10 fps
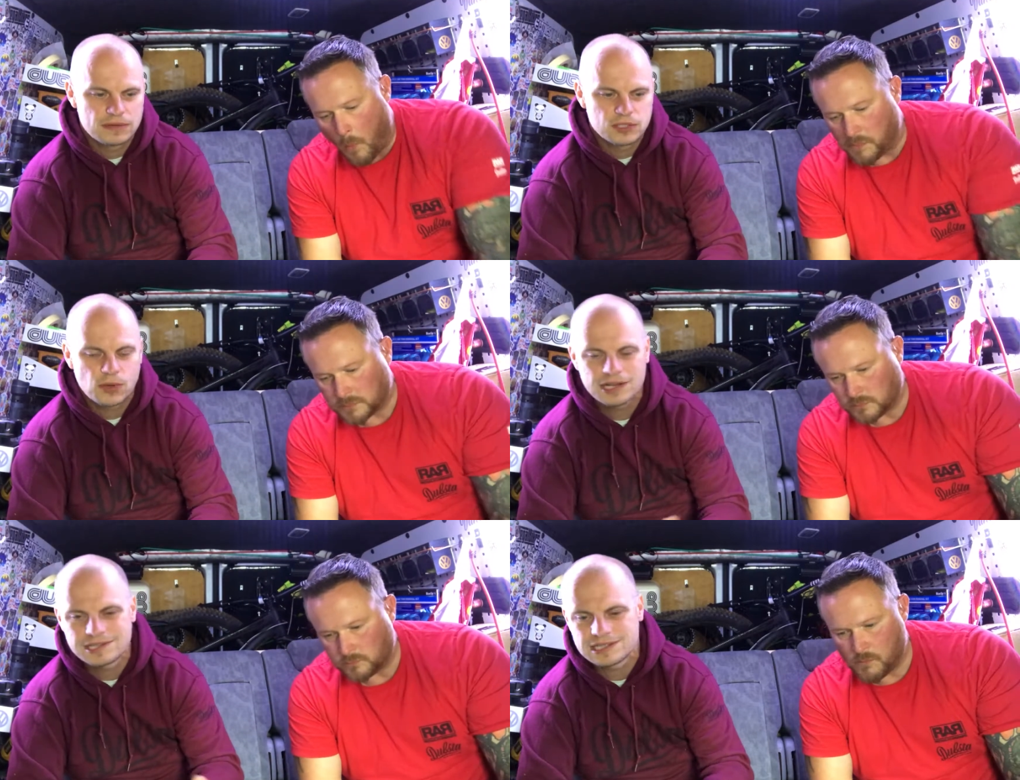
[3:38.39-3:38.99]
Speaker 1: So I
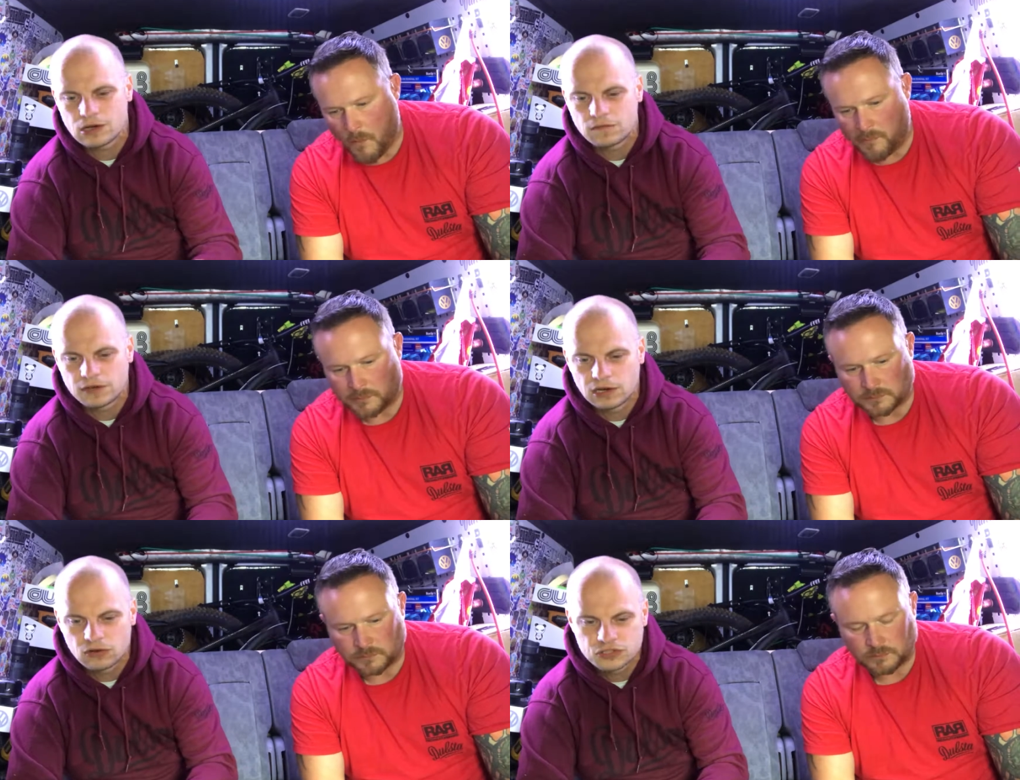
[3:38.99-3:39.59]
can set off on a
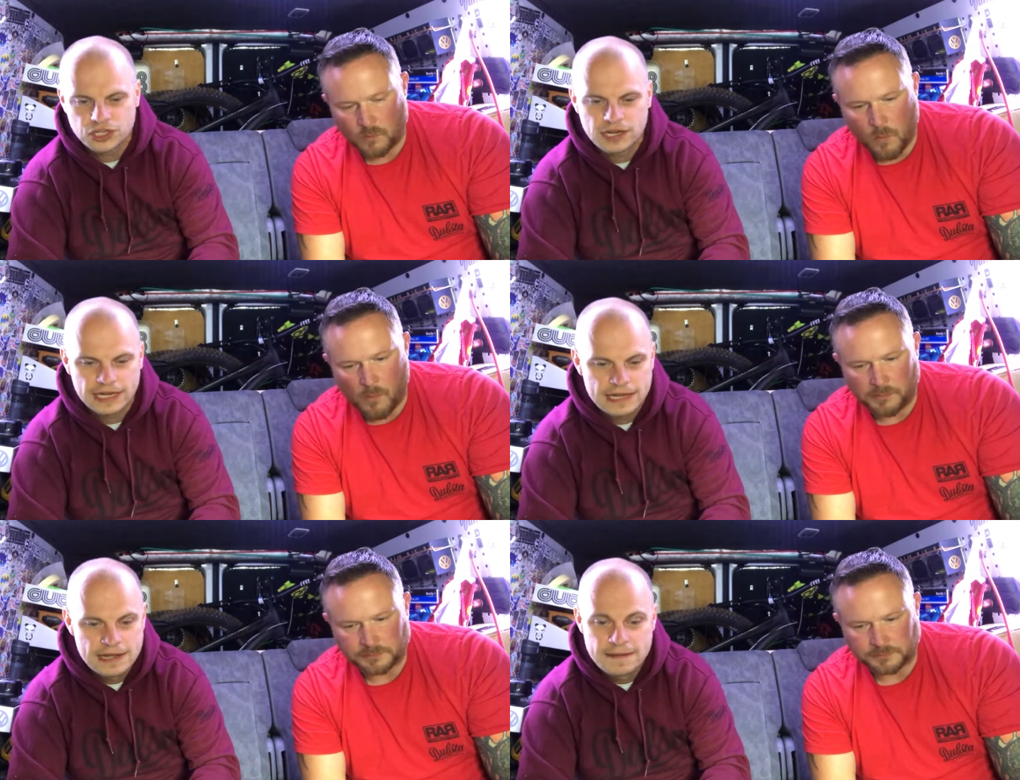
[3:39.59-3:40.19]
long
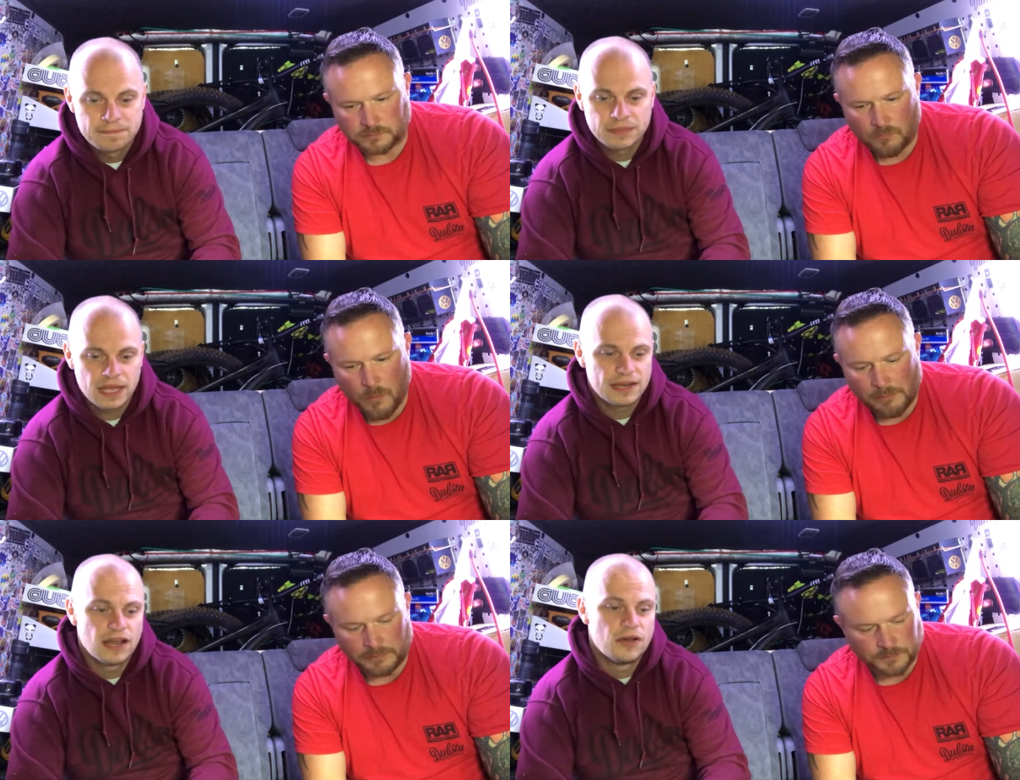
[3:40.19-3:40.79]
journey
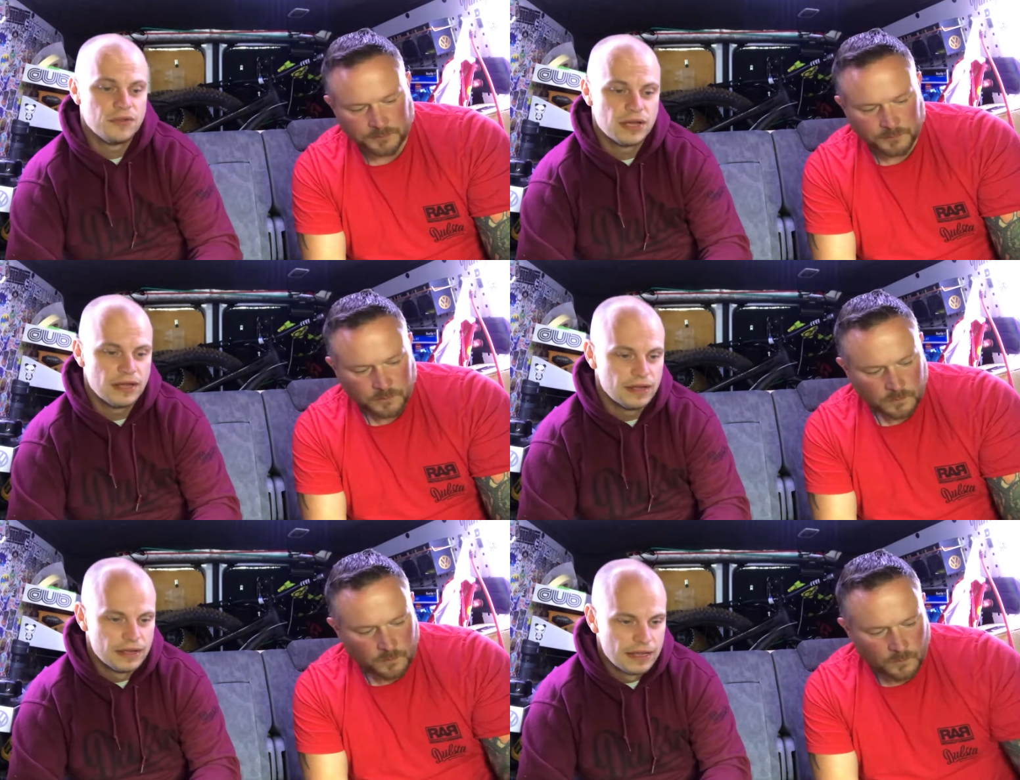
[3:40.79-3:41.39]
and know that
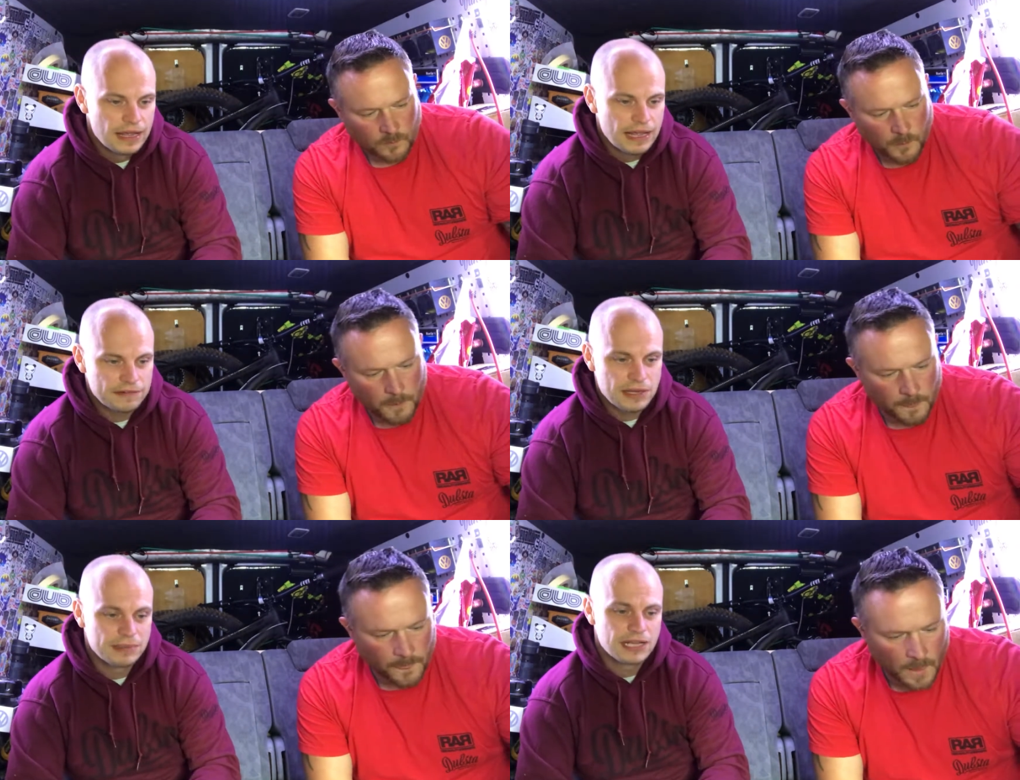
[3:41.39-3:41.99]
if
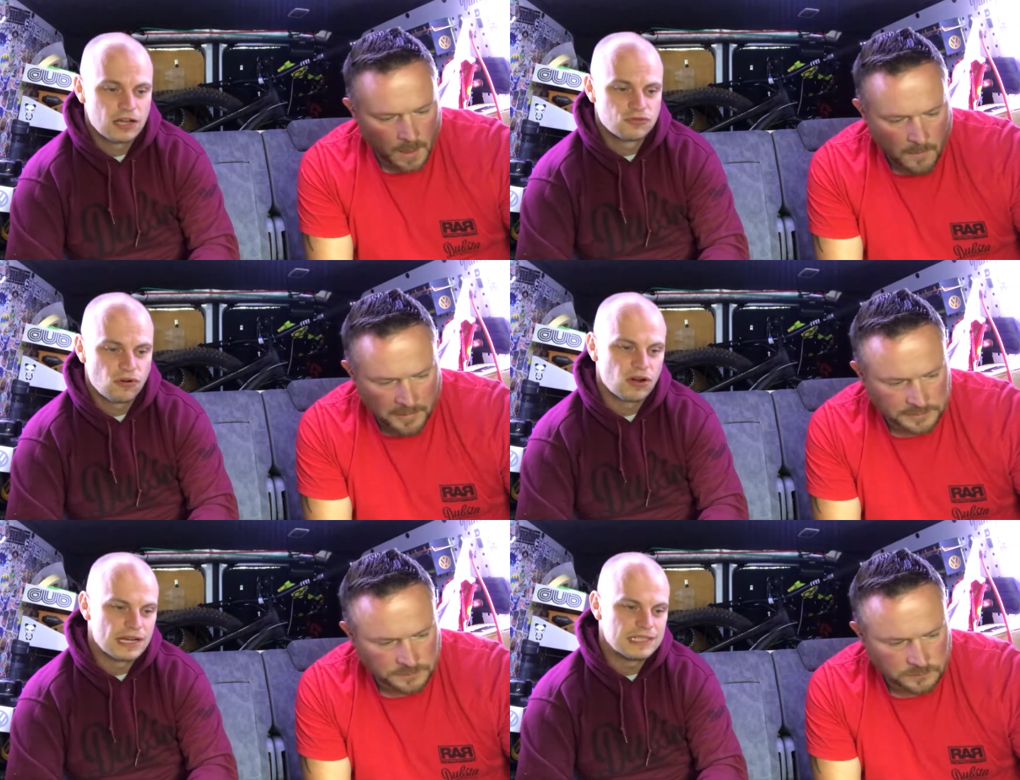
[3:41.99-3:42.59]
something goes
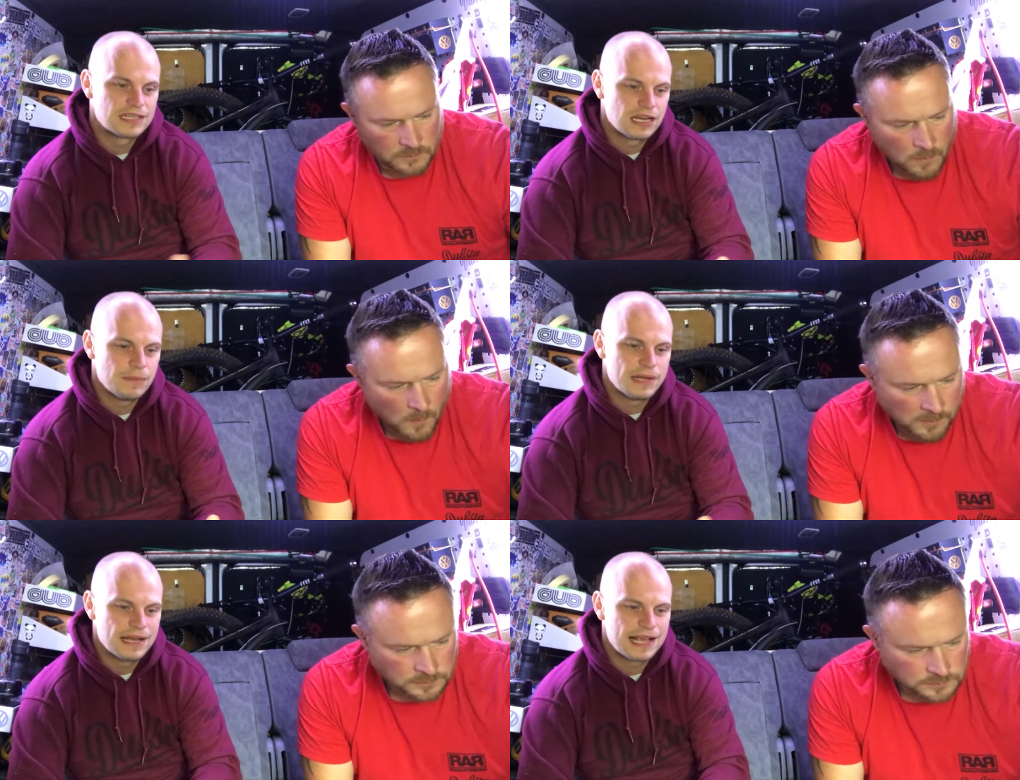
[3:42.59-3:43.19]
wrong, it's going to
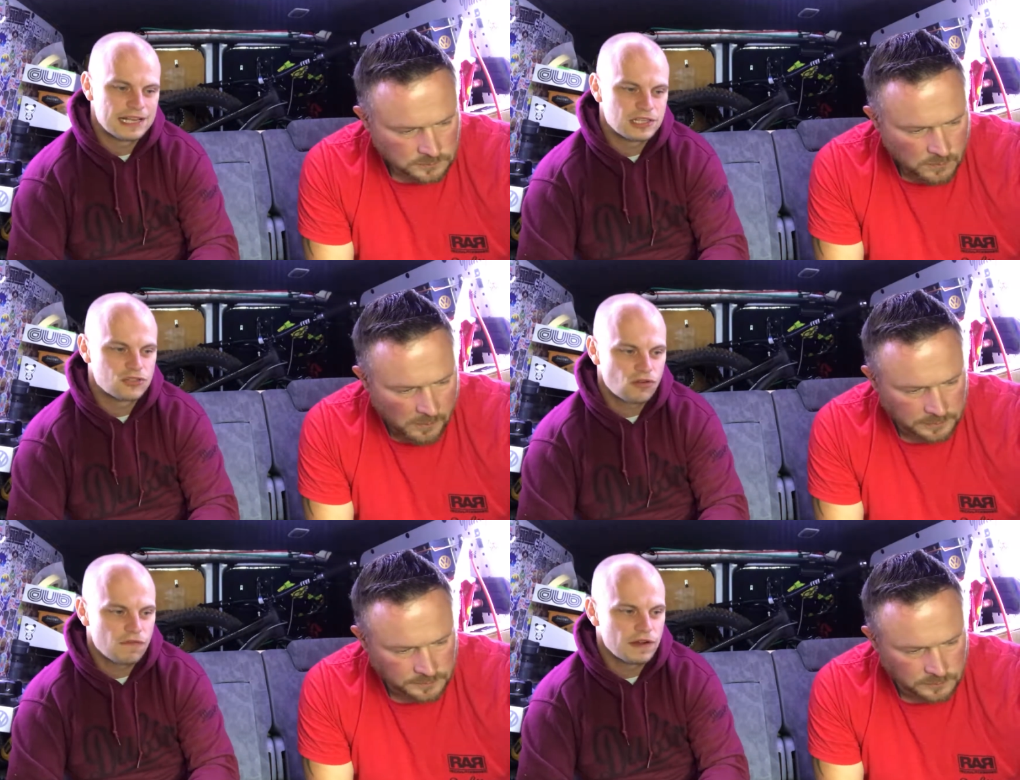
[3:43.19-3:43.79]
be a
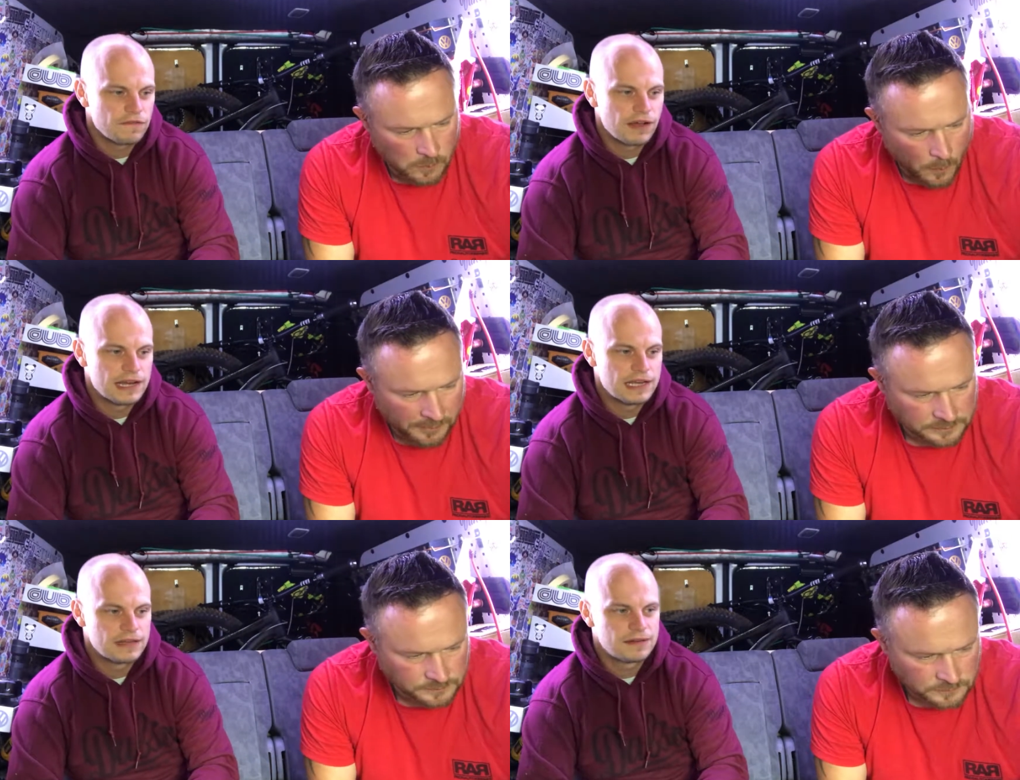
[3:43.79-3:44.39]
catastrophic
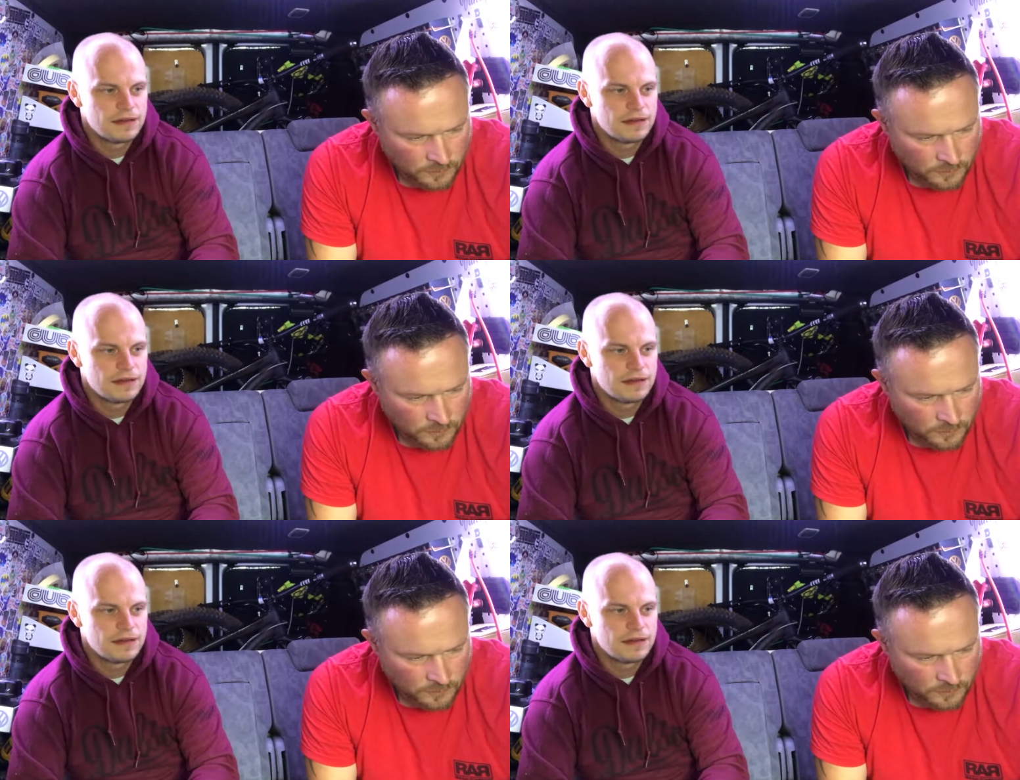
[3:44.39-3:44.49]
failure